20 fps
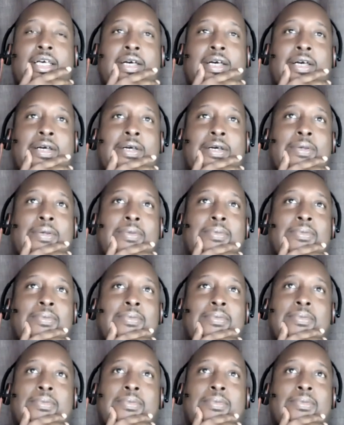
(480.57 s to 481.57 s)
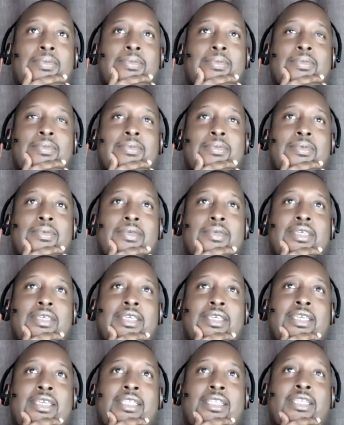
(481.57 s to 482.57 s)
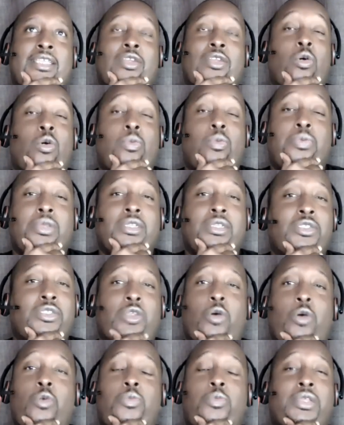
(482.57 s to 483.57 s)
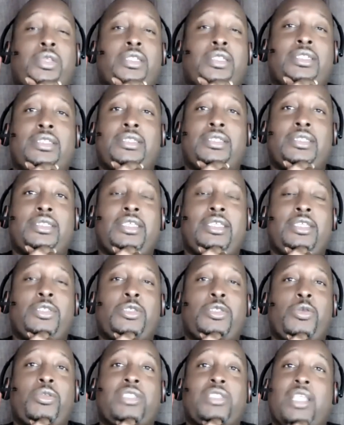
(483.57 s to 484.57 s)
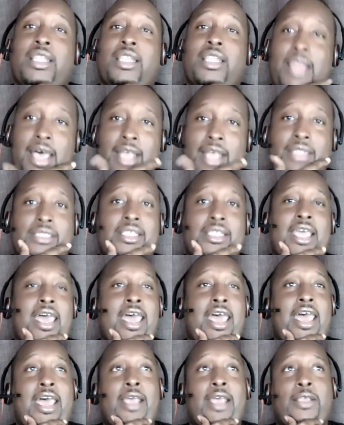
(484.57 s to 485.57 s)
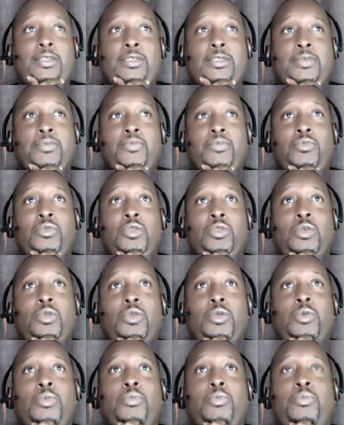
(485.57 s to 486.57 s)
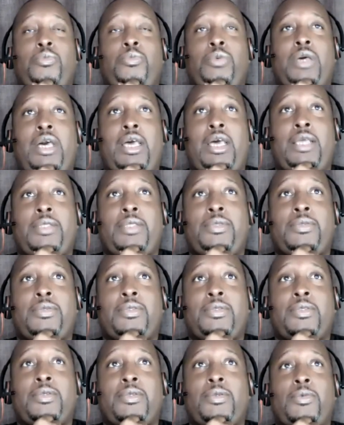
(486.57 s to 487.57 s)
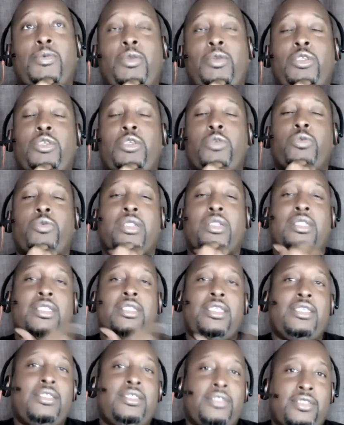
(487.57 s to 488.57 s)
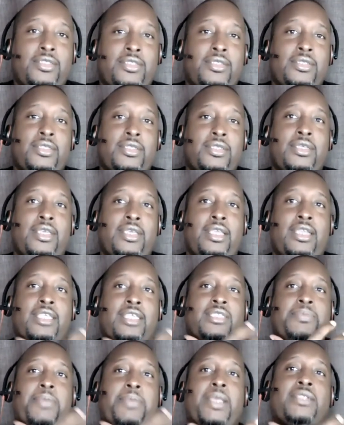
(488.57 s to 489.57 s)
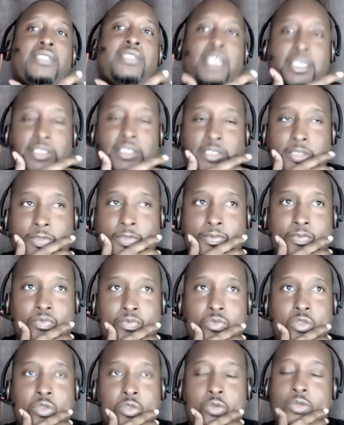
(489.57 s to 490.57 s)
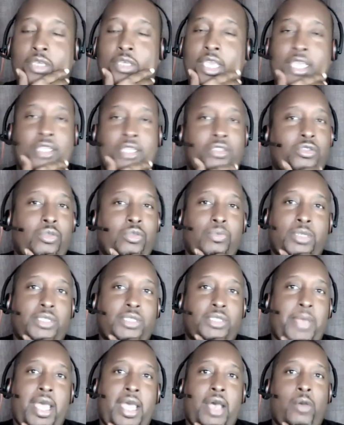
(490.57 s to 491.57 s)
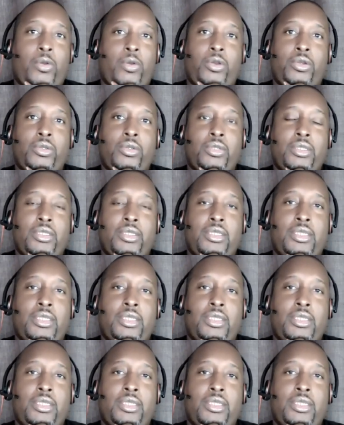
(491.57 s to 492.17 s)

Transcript: uh, and, and open just open and so it's a lot to ask but when you release an expectation you gain so much power